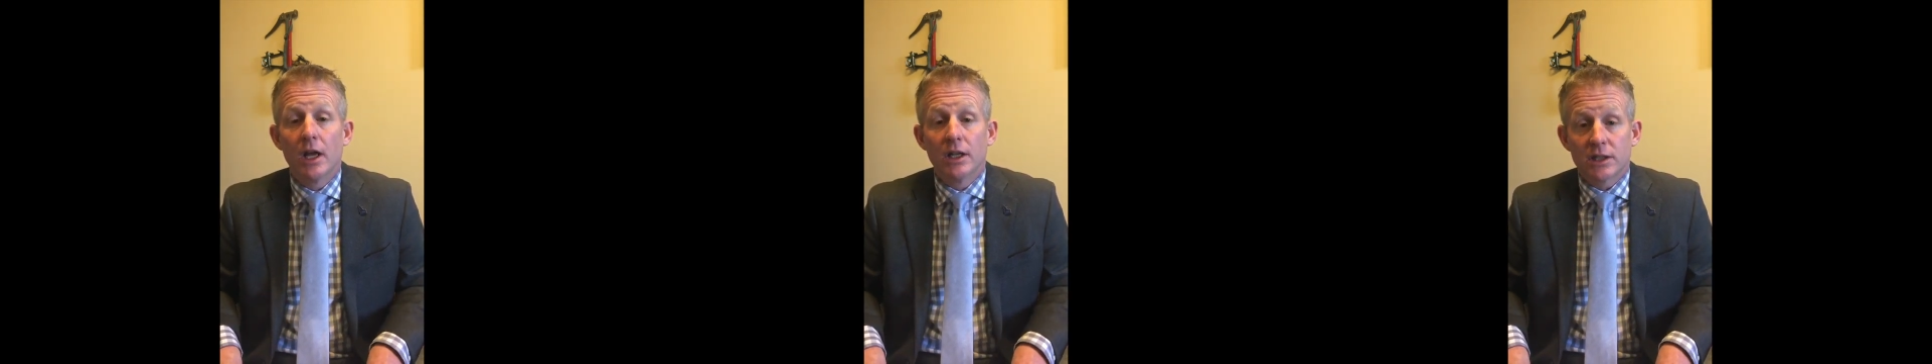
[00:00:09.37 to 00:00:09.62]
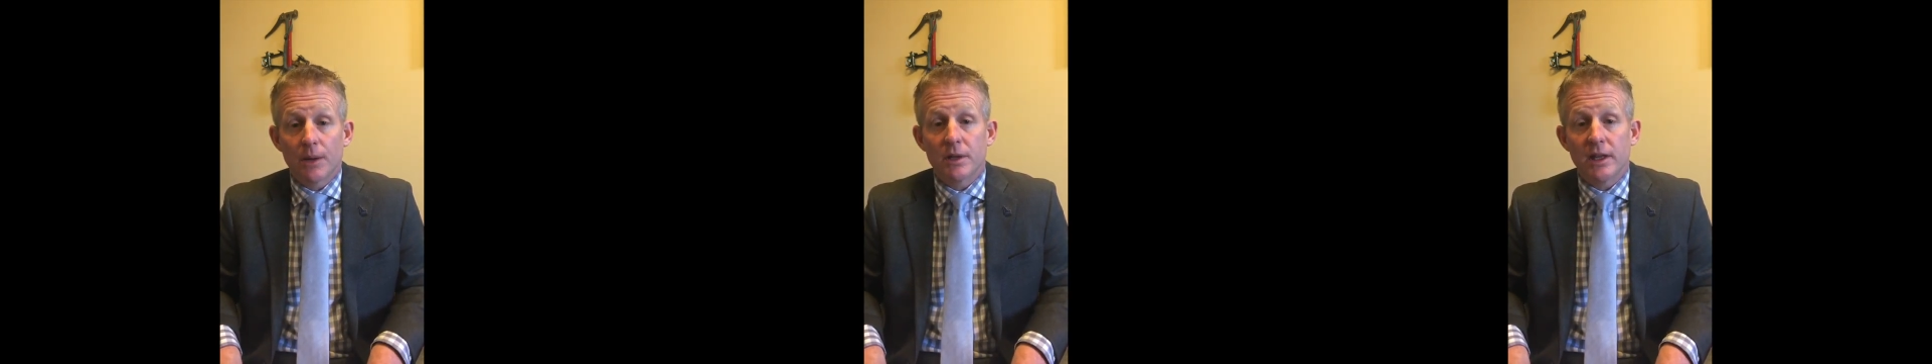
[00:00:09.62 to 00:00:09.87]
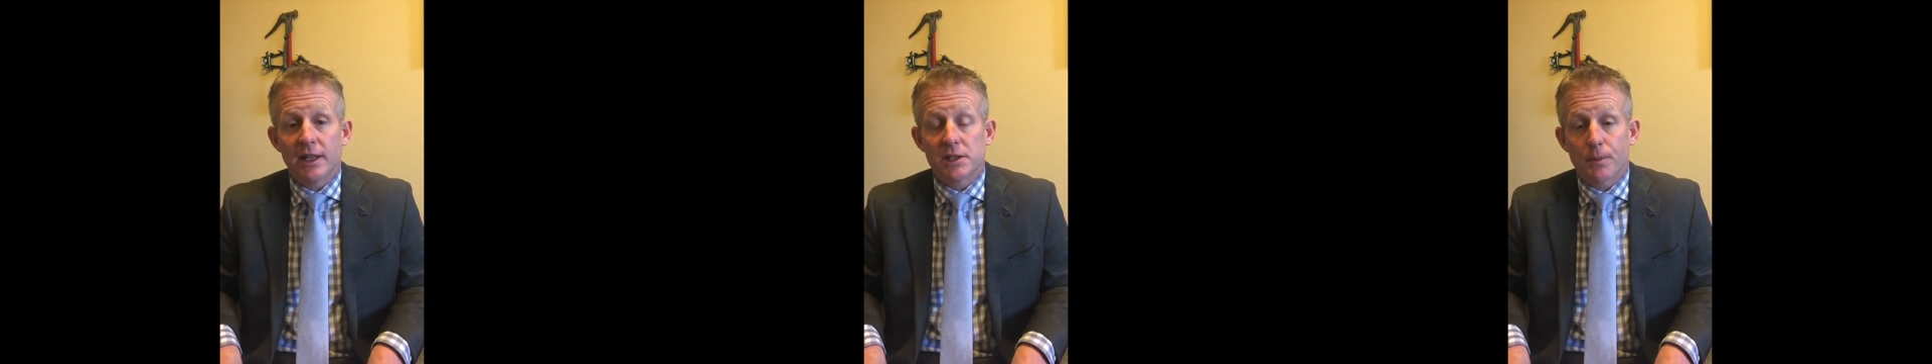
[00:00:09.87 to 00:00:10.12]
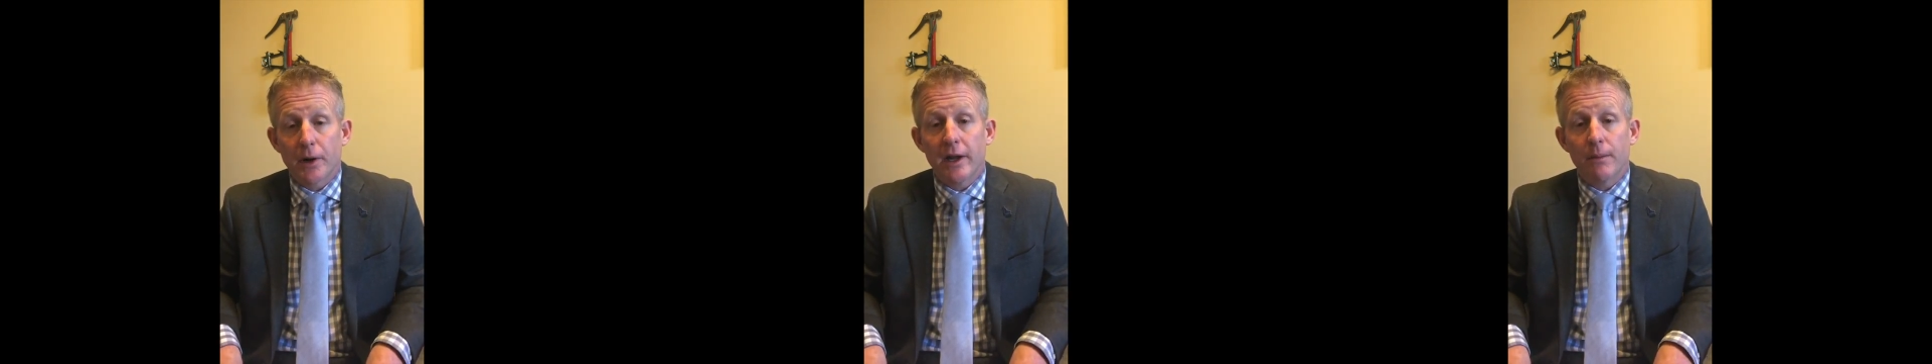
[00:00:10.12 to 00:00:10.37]
something that's
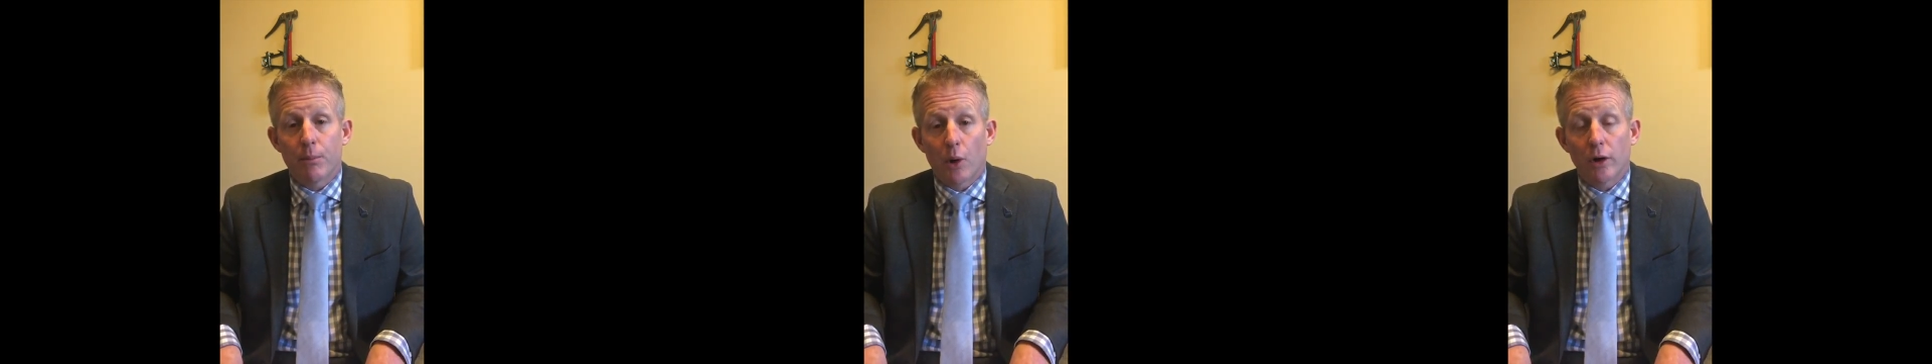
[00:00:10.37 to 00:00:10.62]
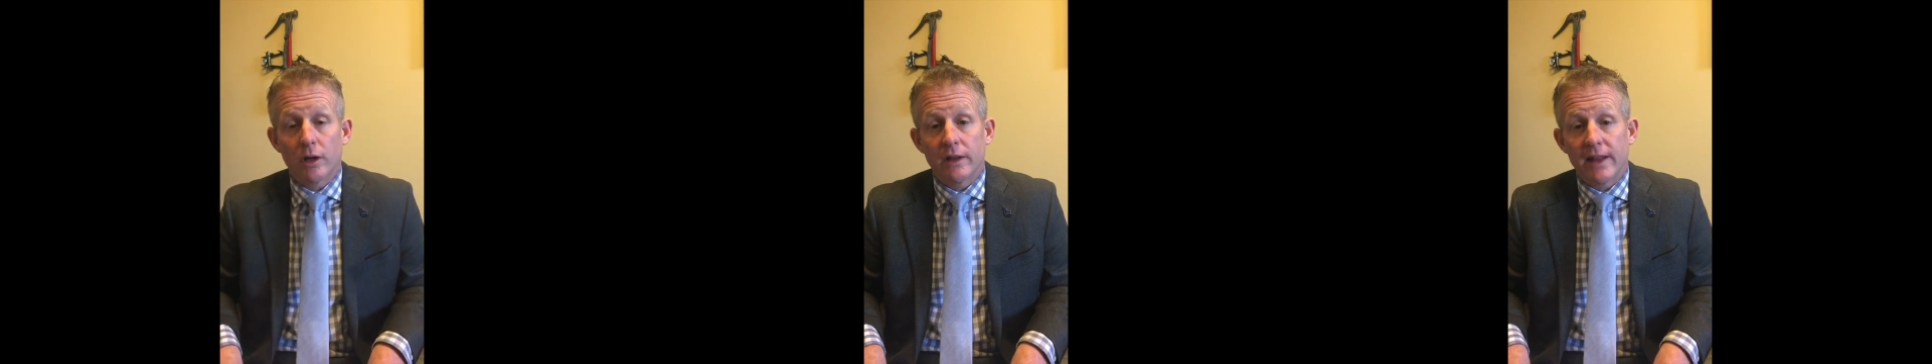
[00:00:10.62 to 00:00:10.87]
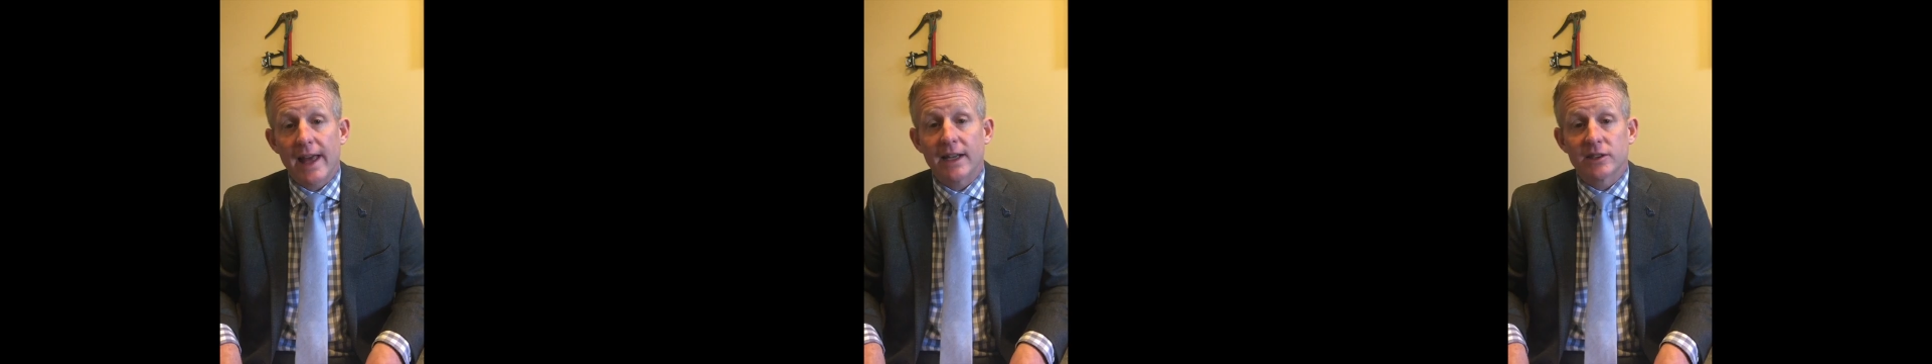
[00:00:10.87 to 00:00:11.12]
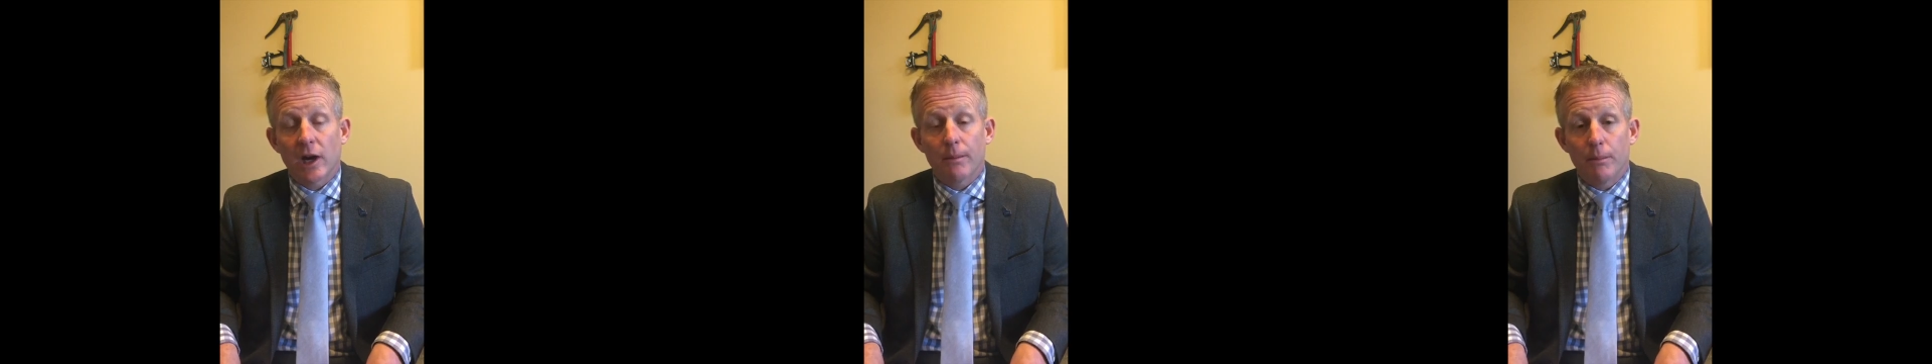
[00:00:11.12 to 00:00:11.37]
pretty important, and that
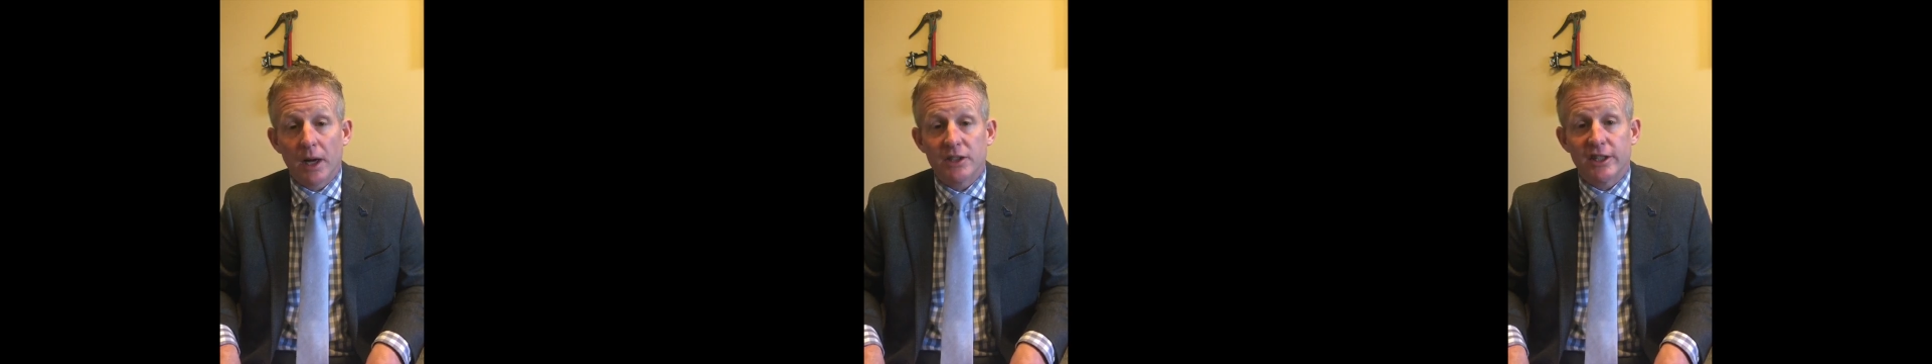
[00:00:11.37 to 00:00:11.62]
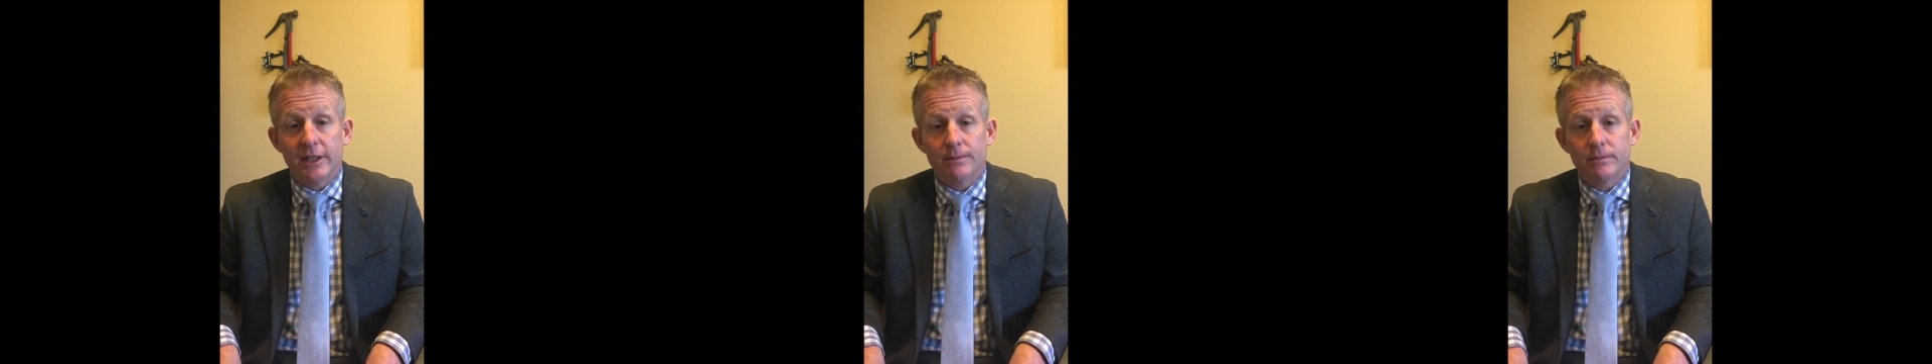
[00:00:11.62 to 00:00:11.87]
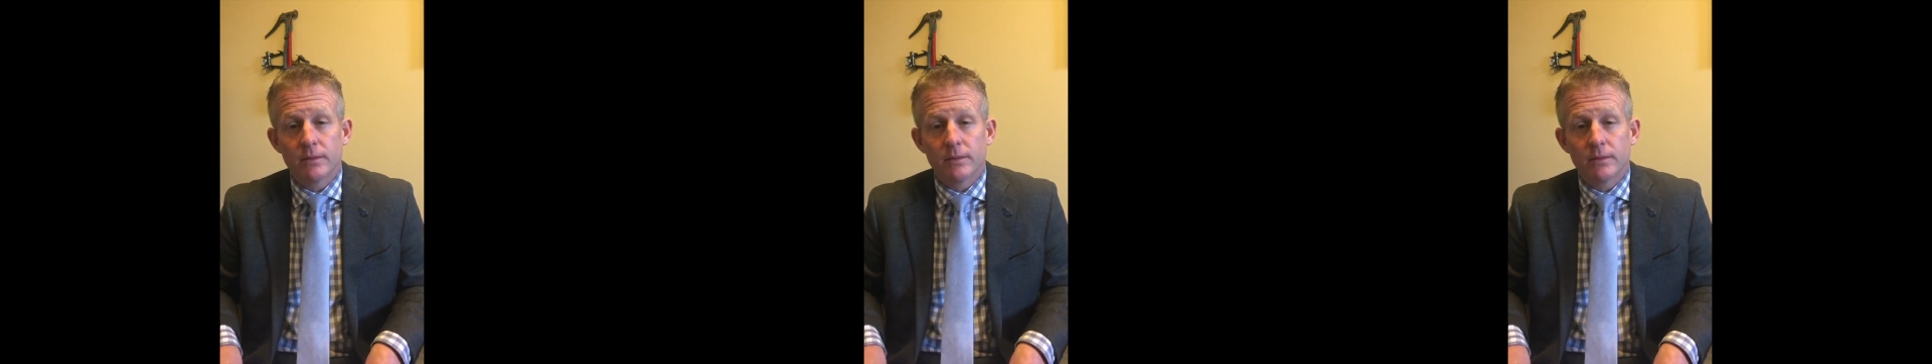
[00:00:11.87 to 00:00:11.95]
is our budget.